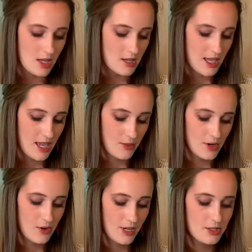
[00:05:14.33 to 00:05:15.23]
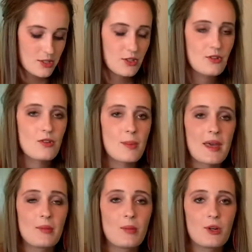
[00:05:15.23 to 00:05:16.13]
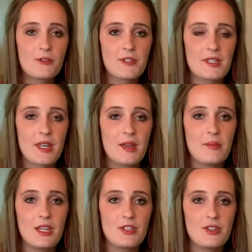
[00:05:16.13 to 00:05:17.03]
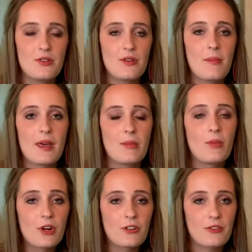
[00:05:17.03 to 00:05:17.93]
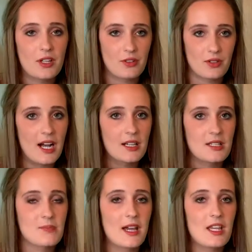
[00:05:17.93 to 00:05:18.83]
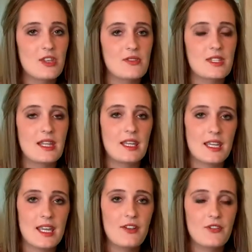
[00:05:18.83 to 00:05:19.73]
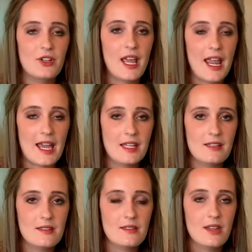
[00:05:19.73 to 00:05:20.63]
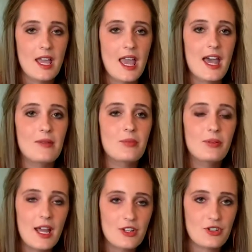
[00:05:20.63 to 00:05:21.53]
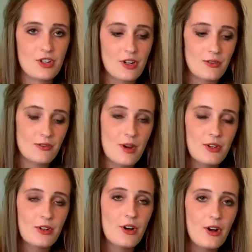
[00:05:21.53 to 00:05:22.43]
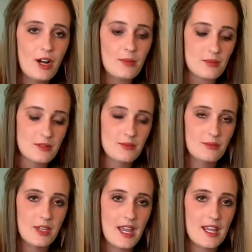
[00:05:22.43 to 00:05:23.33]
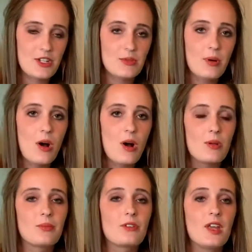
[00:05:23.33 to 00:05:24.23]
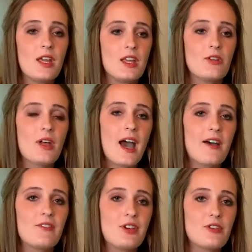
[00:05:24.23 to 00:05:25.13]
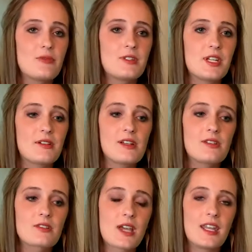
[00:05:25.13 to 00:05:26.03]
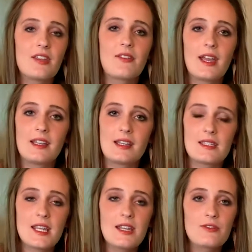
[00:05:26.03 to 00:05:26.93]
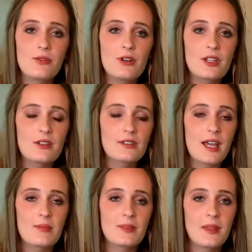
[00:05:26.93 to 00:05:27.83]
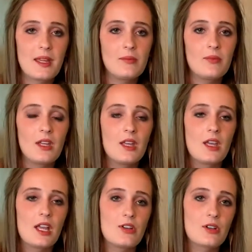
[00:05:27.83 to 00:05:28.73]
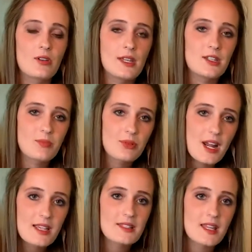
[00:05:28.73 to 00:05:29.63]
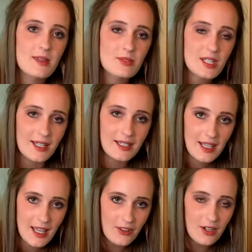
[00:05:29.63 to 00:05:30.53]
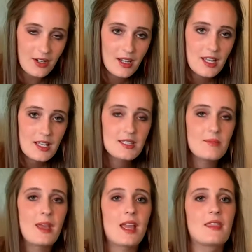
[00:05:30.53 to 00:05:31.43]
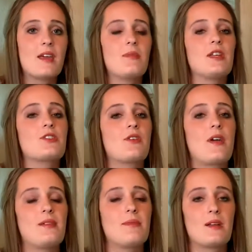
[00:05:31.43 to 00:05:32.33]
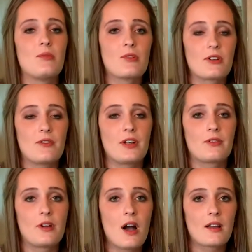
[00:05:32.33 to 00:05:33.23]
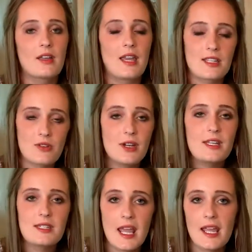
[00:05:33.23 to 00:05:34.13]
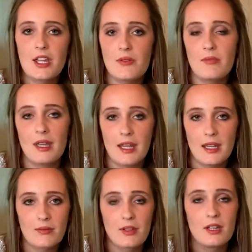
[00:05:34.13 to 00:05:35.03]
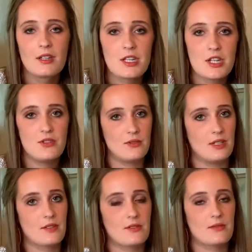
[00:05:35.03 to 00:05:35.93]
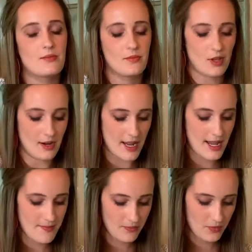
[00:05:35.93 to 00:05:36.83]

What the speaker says: okay, we're going to metamorphose them into metamorphic rocks by using the heat of your hands and pressure from your arms, okay, and your palms. You'll have those materials kind of like in a tinfoil type thing, and you're going to press them together to make them into a metamorphic rock. And it's going to take you a minute to do this, all right?